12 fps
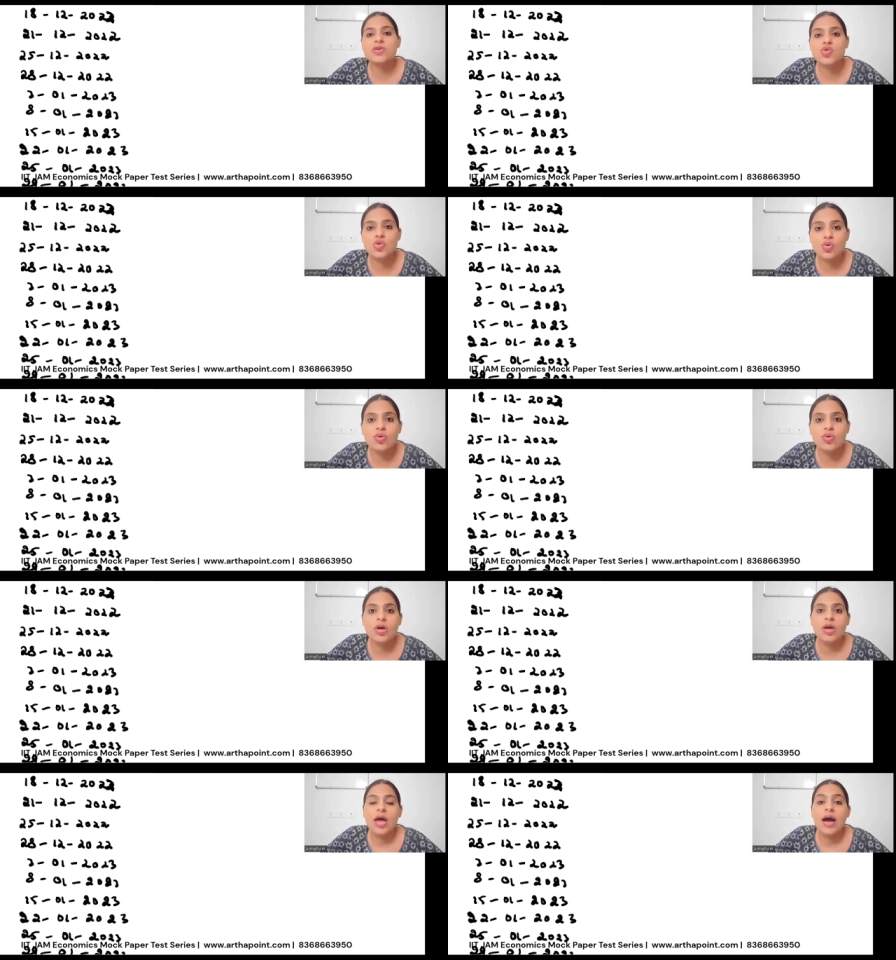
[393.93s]

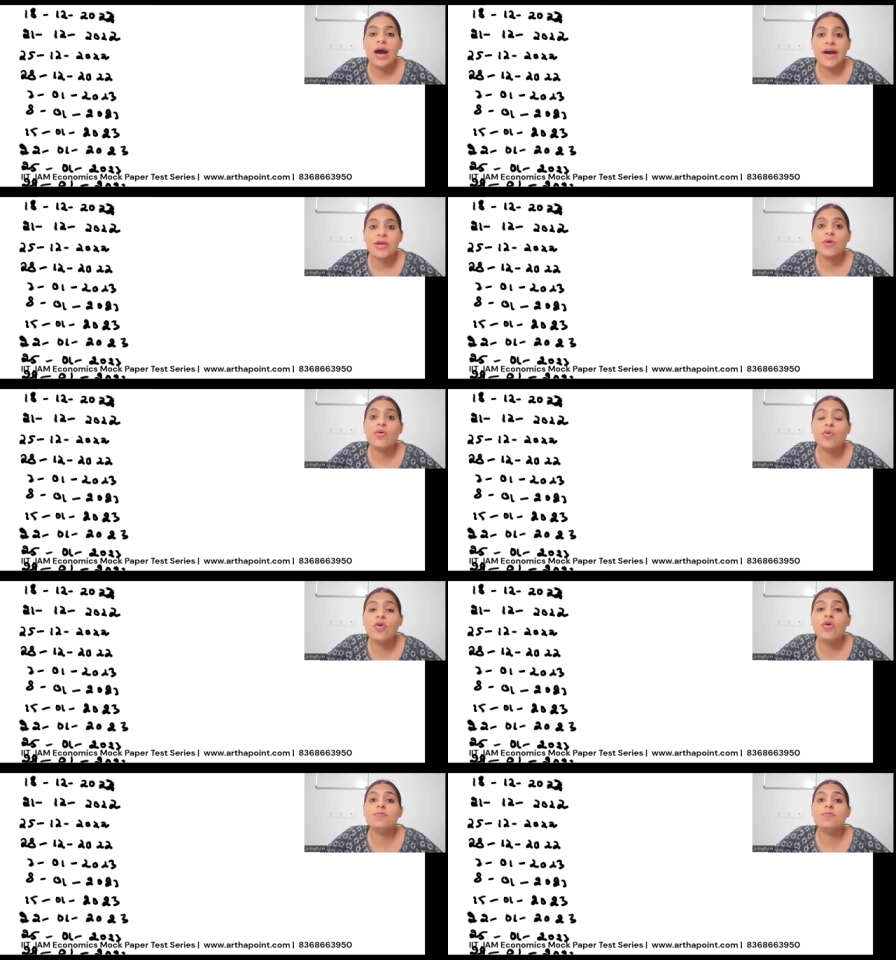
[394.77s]
So I
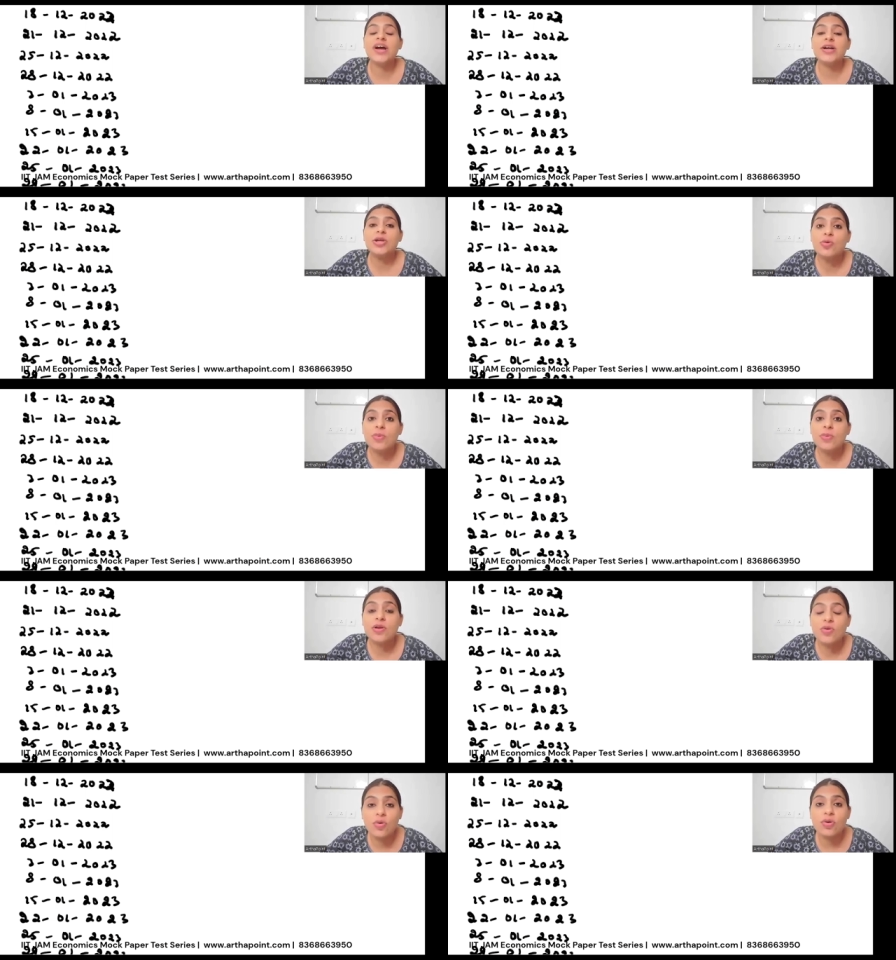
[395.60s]
hope that you
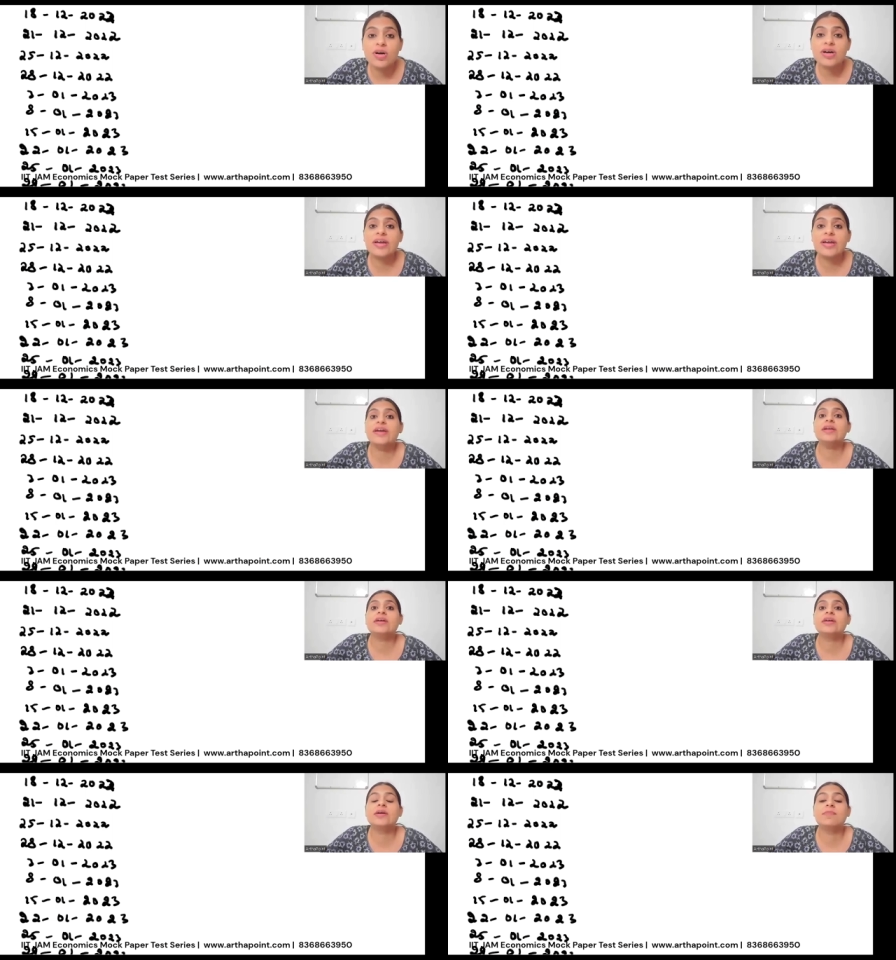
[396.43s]
will go
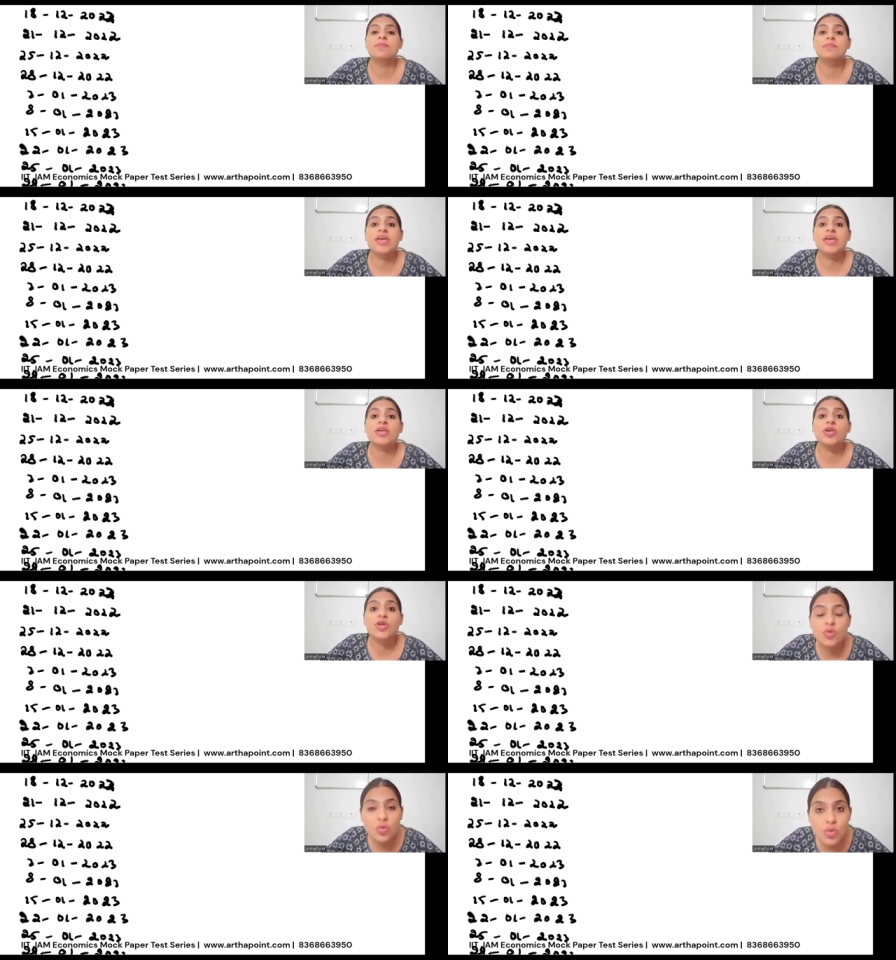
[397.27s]
ahead,
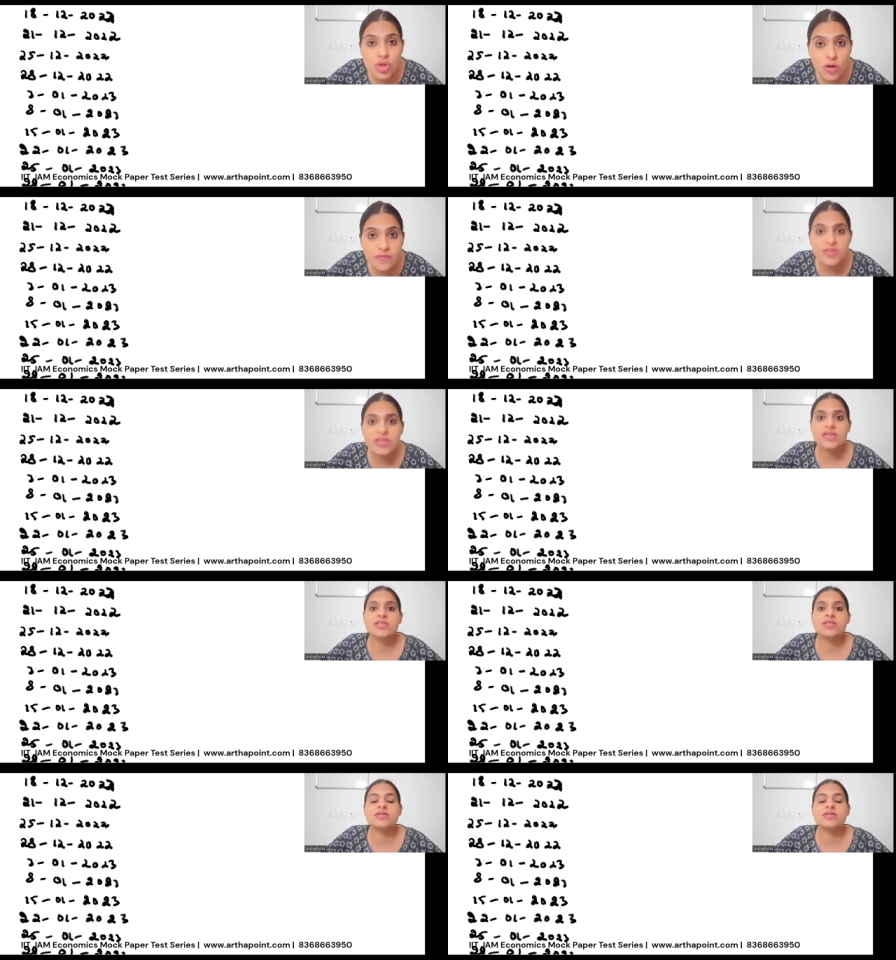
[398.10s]
make use of
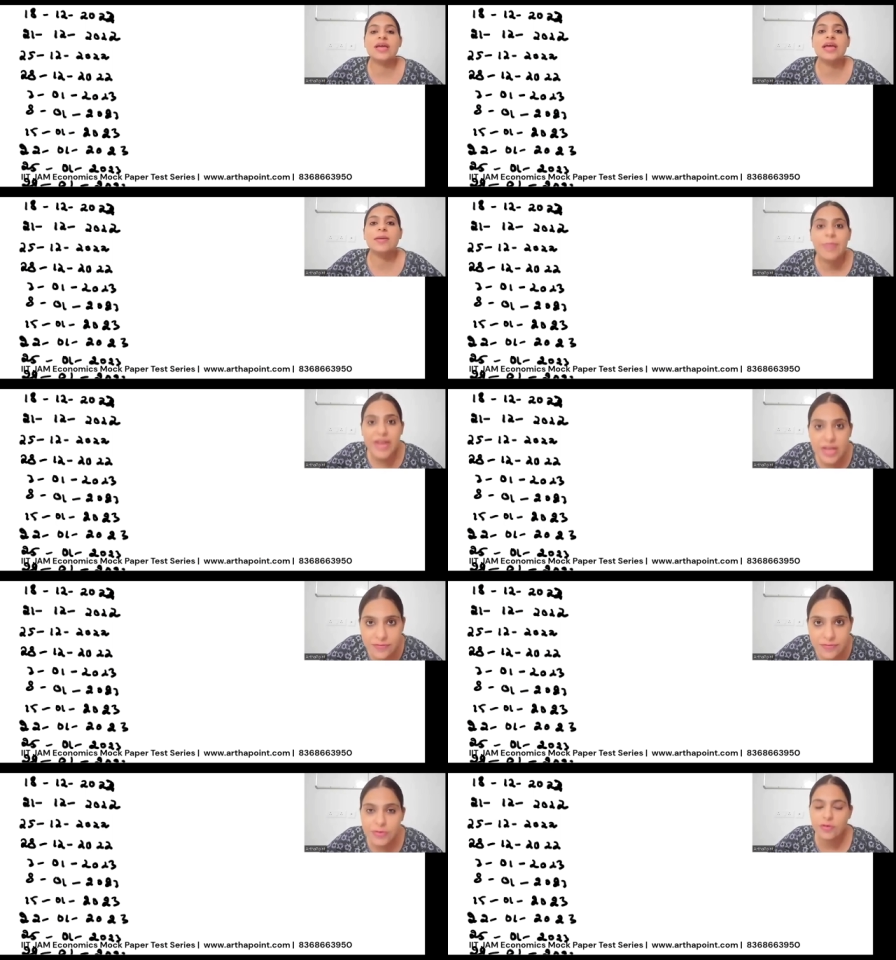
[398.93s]
this, take
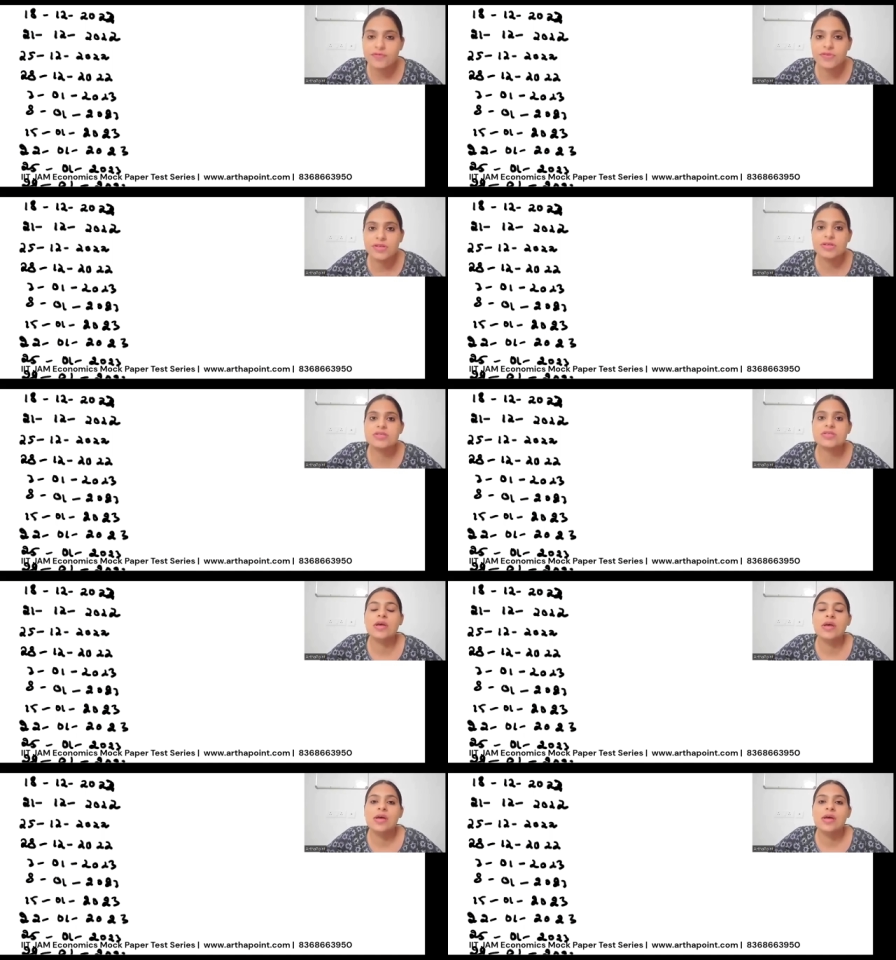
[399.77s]
benefit of
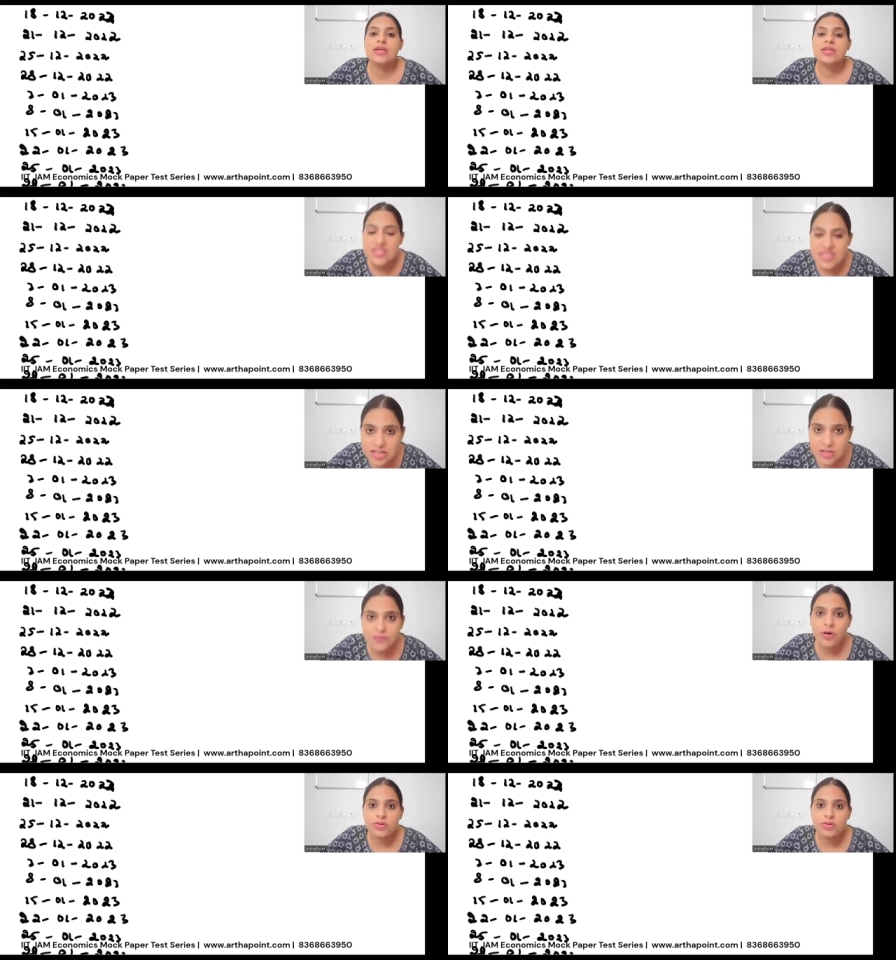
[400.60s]
this, sit
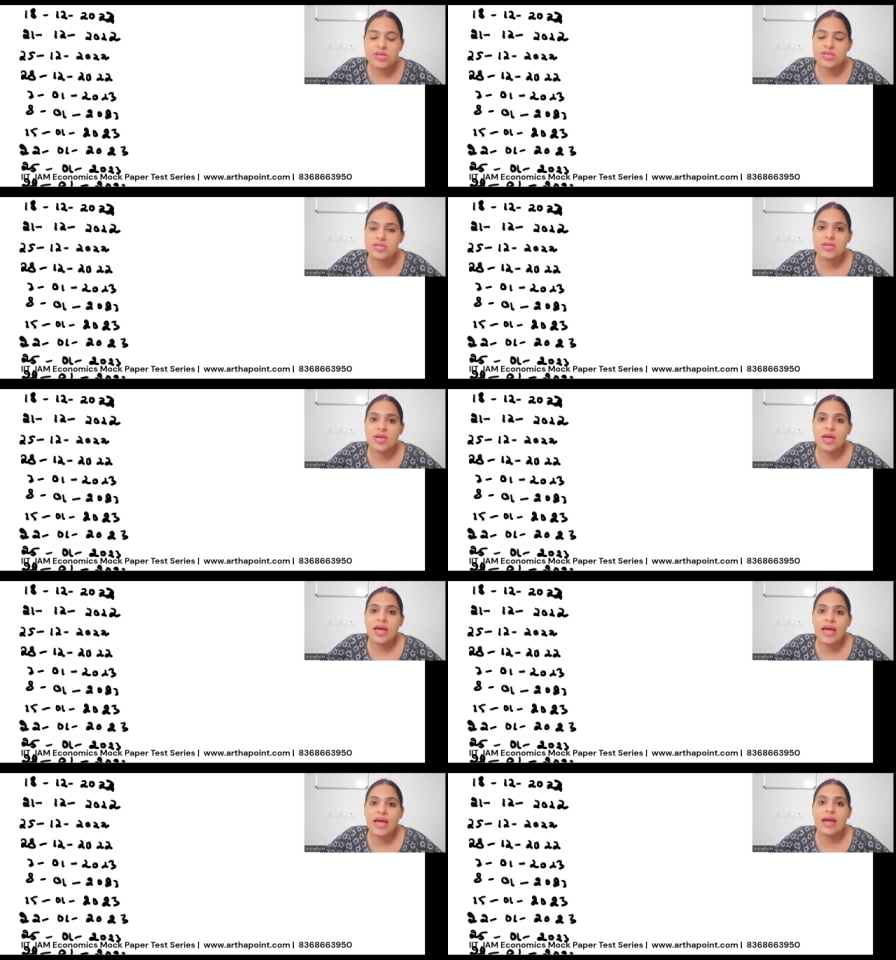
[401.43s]
for this
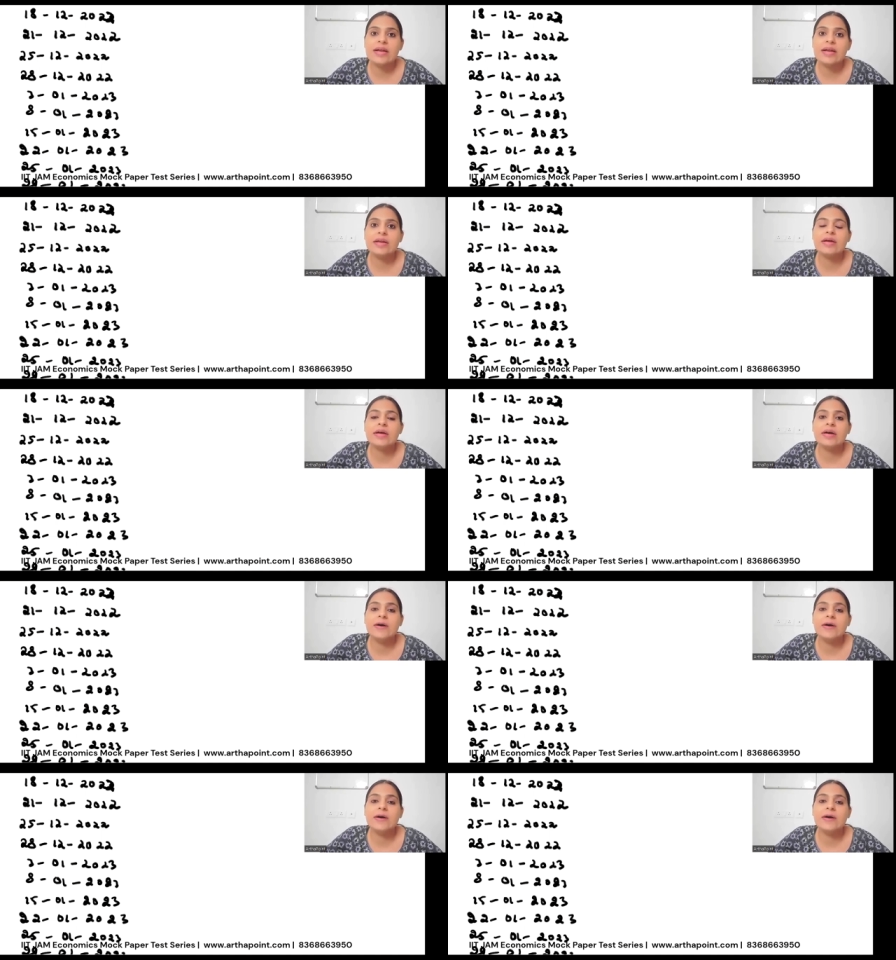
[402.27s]
and